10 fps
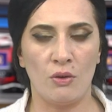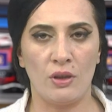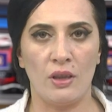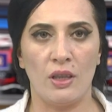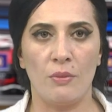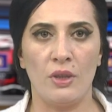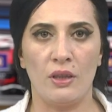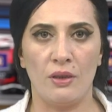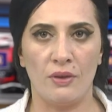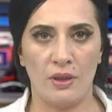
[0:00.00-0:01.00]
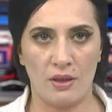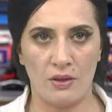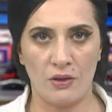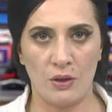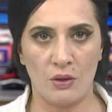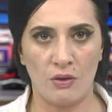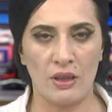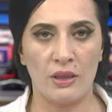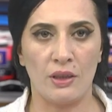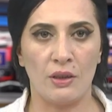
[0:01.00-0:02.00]
only in Armenian, if necessary, to
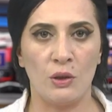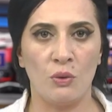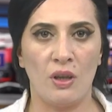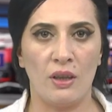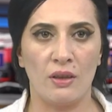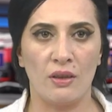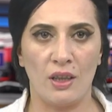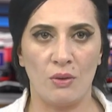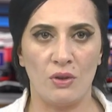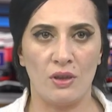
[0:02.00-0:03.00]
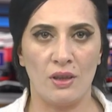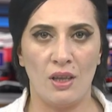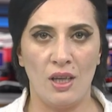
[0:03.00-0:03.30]
translate into other languages.